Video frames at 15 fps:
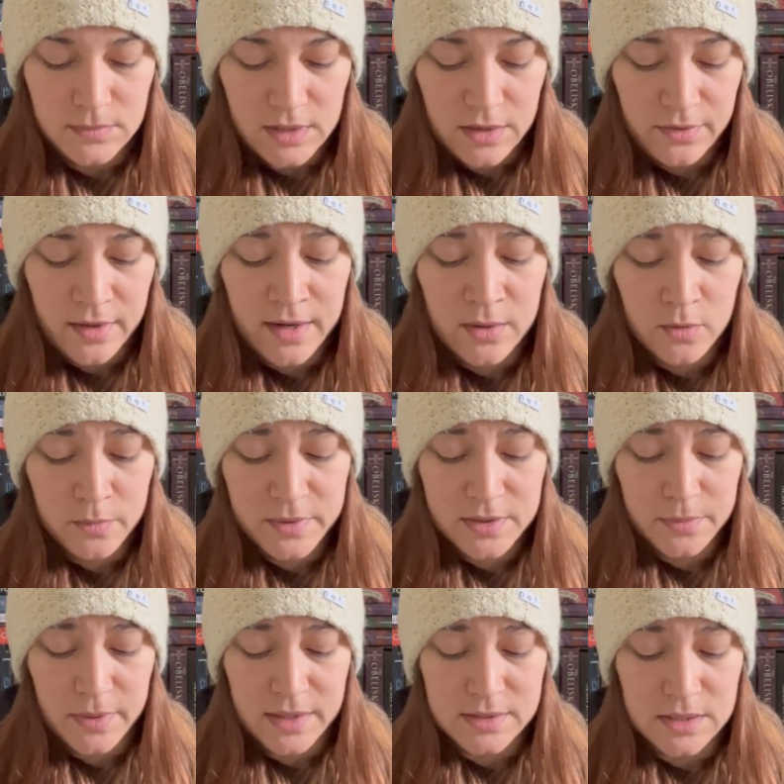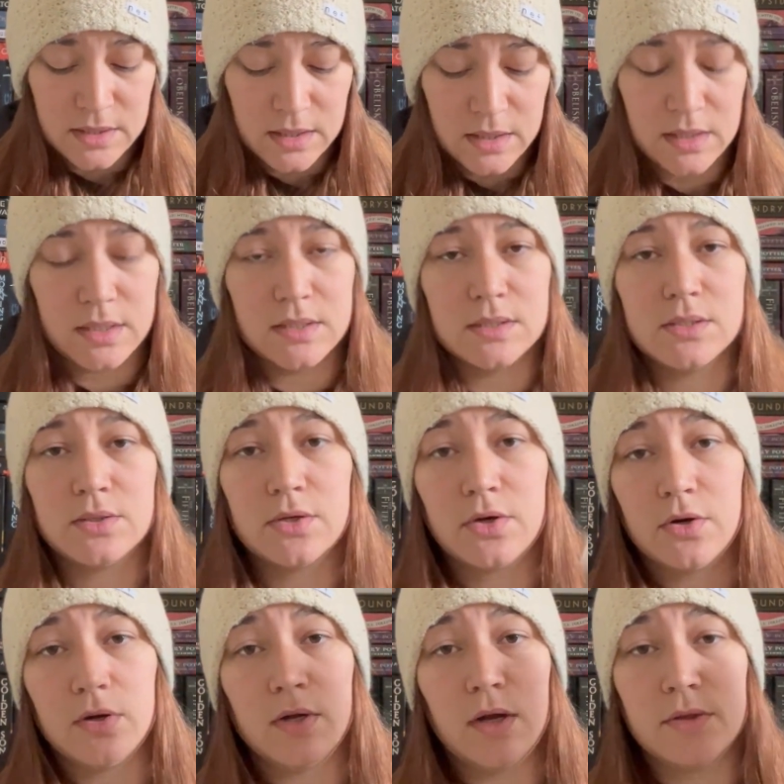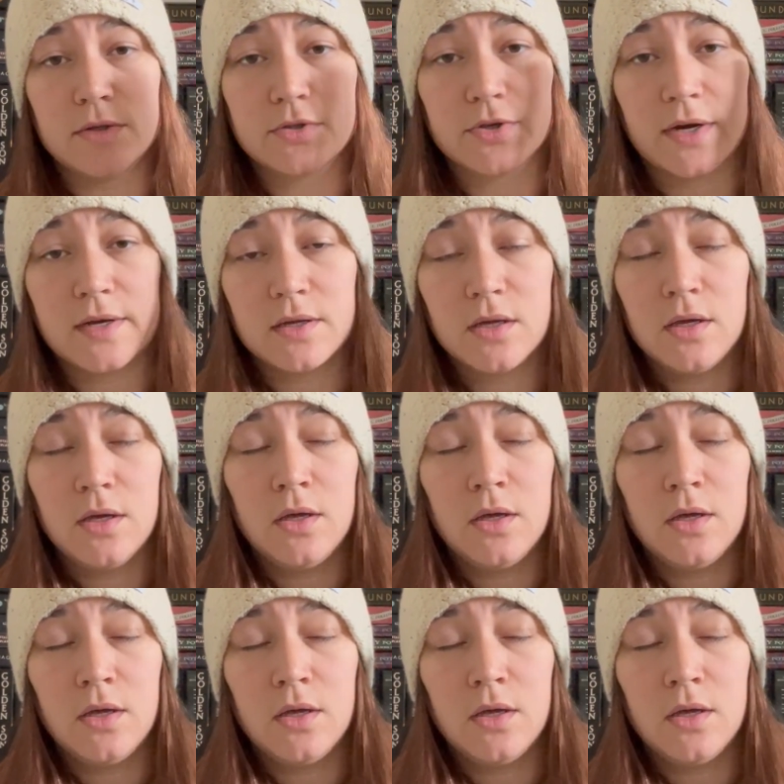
that I will be depositing is The Girl on the Train,